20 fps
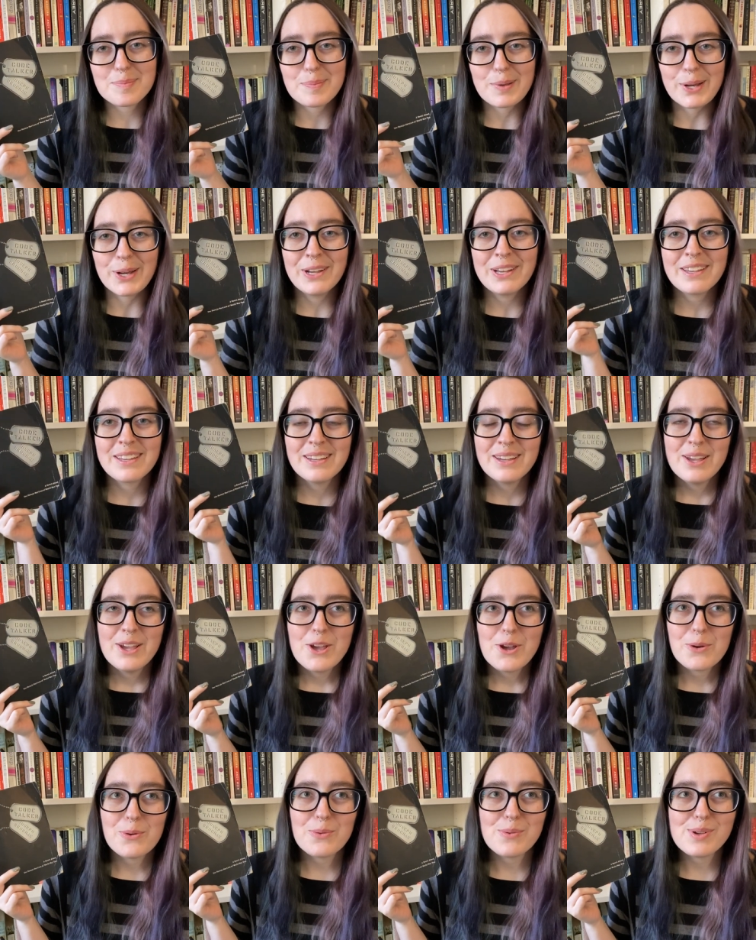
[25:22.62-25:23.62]
book
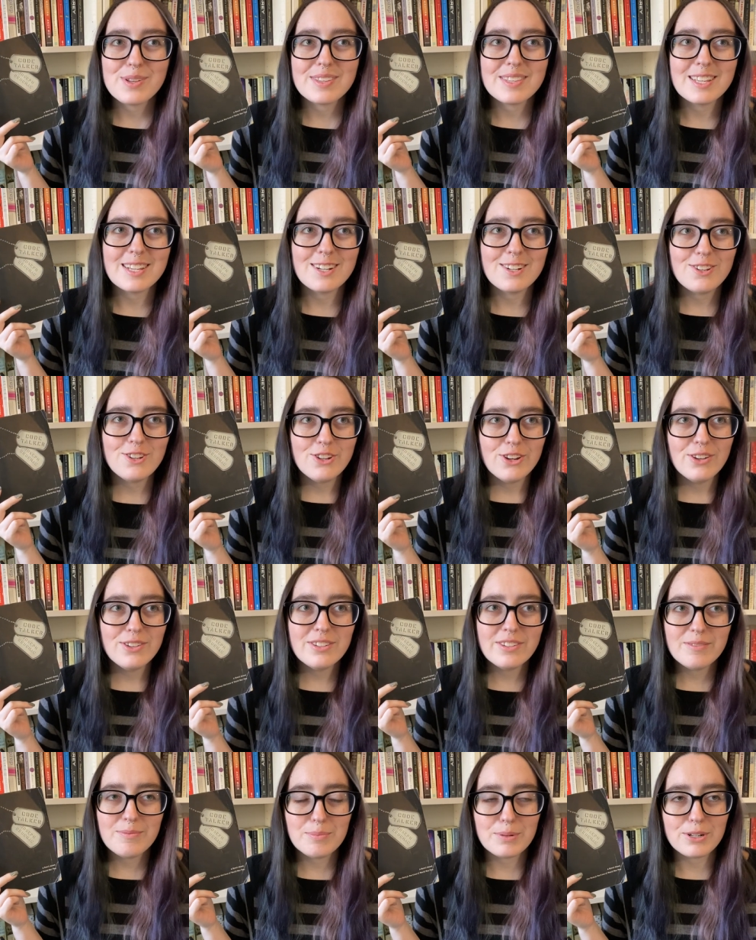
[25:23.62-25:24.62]
was that
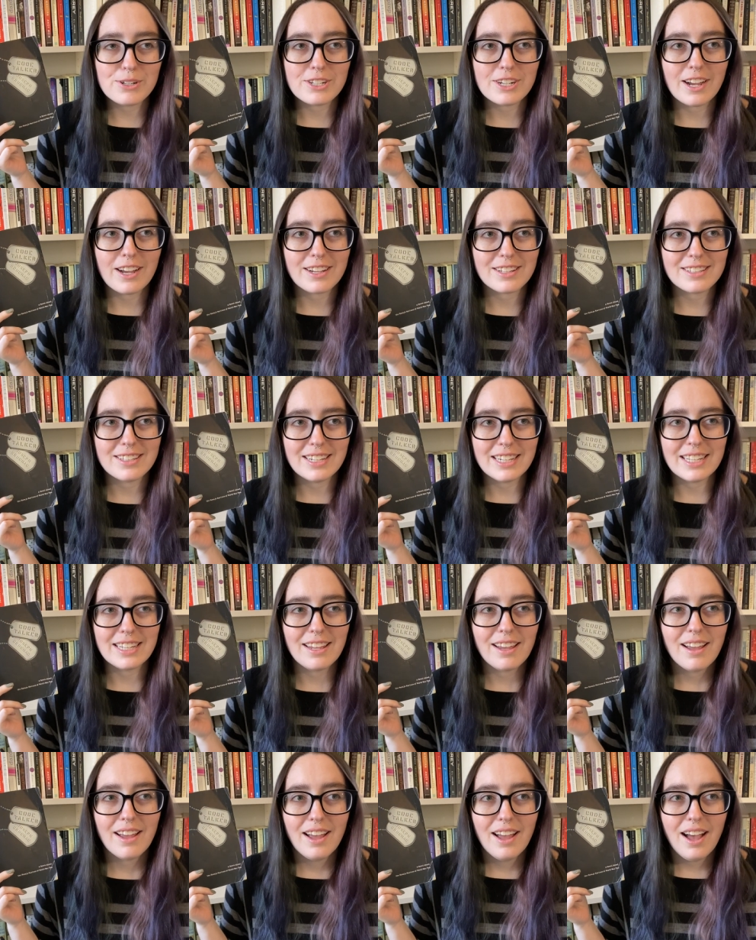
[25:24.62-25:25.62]
Joseph Bruchac
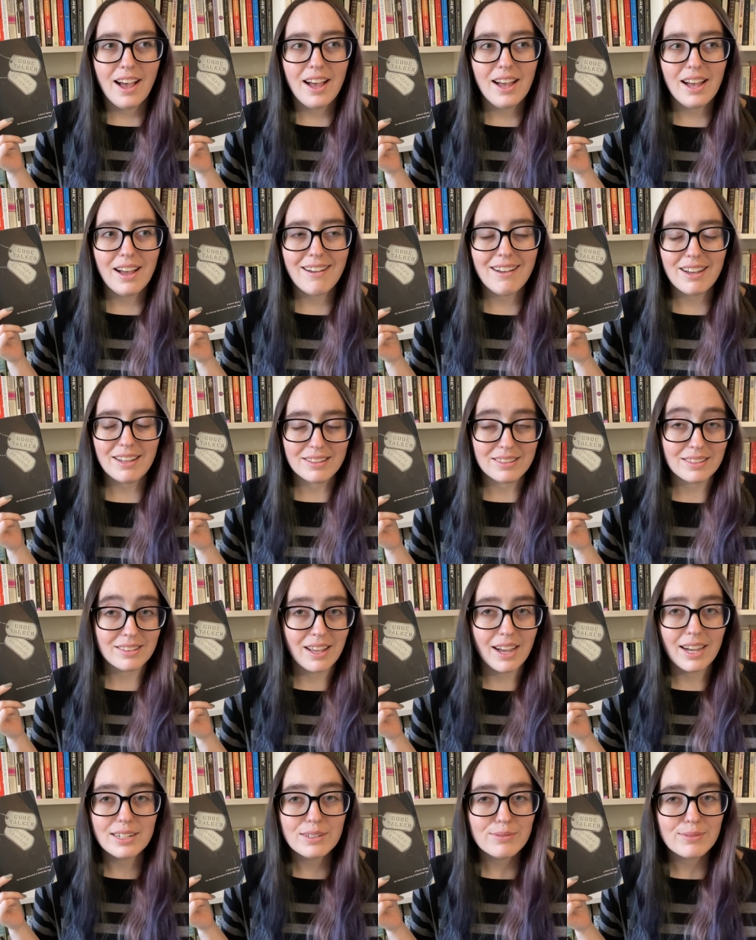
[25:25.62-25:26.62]
did a
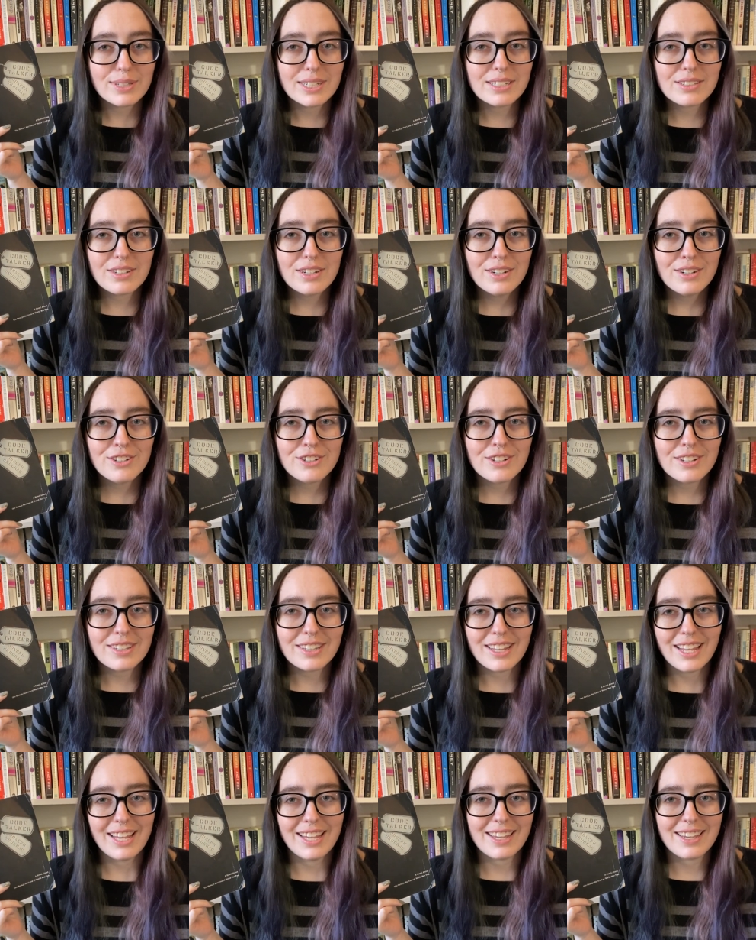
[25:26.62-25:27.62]
lot of research,
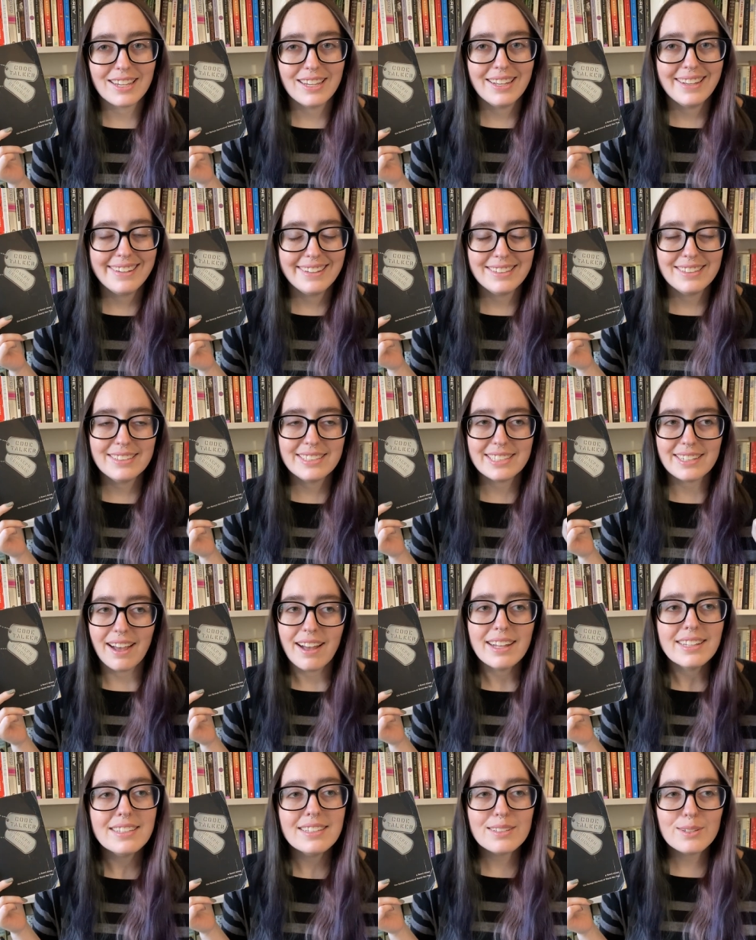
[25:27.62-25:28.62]
like
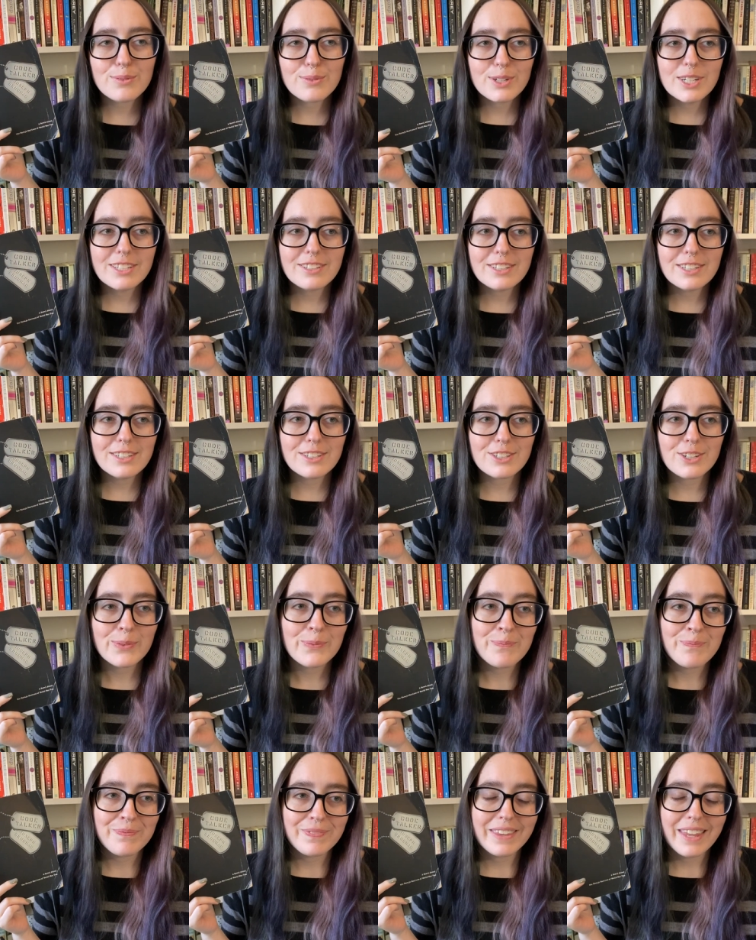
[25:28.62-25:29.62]
tons of research,
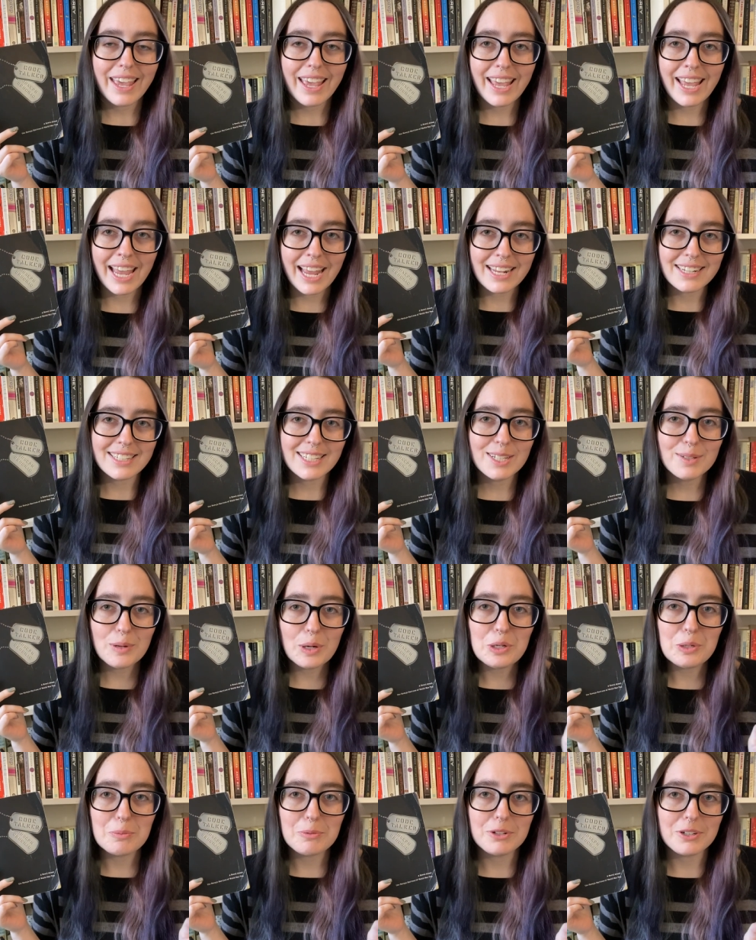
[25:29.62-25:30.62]
and he
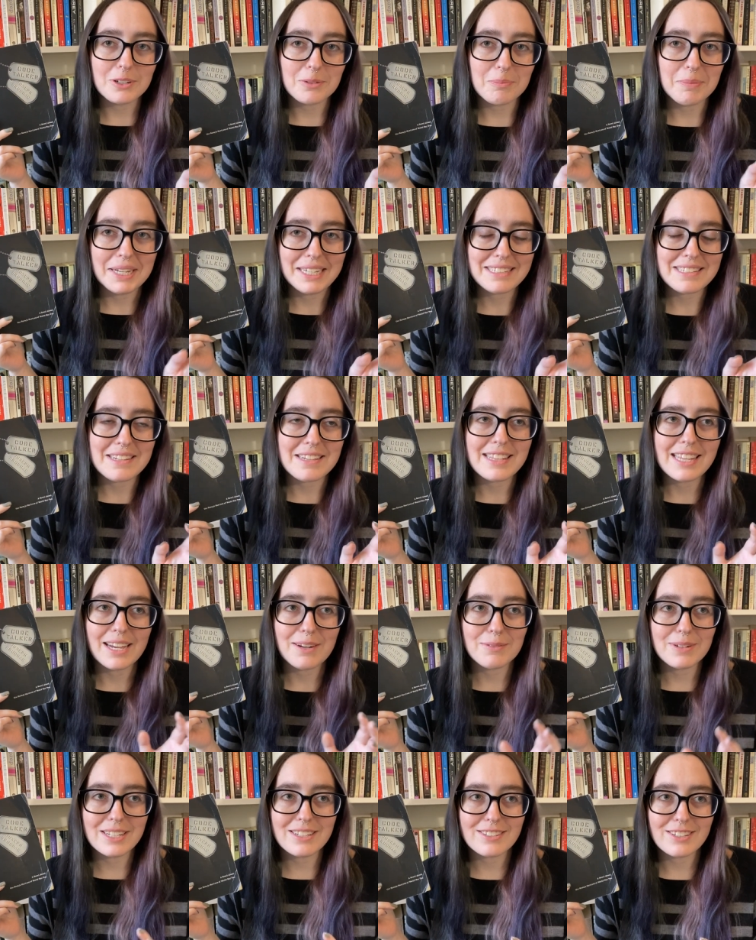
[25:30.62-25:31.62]
wrote a book based on
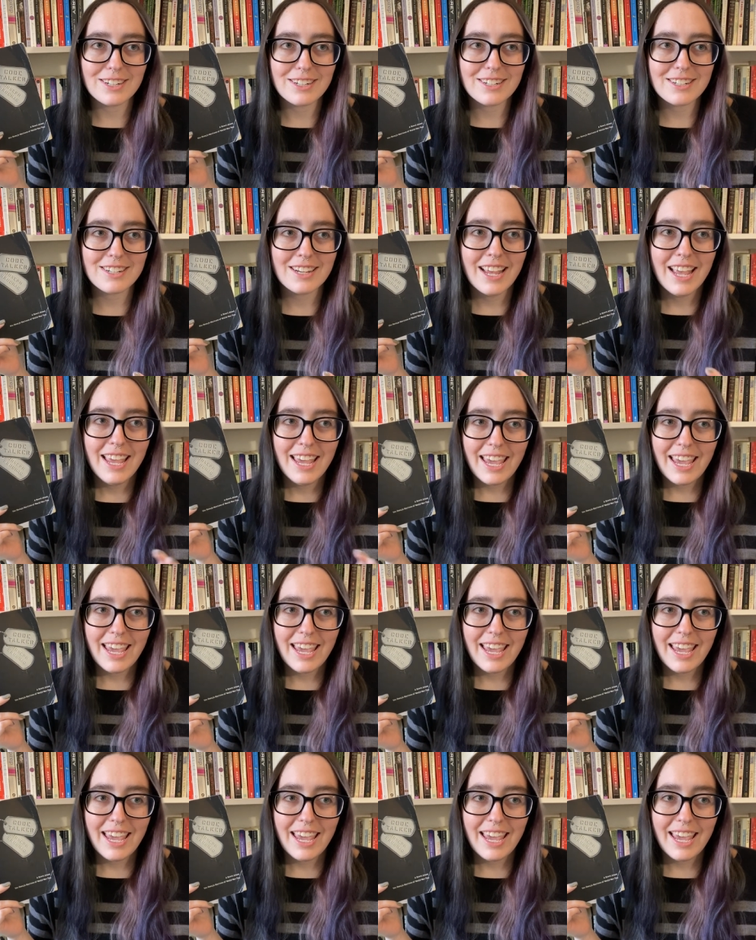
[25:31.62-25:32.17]
that research.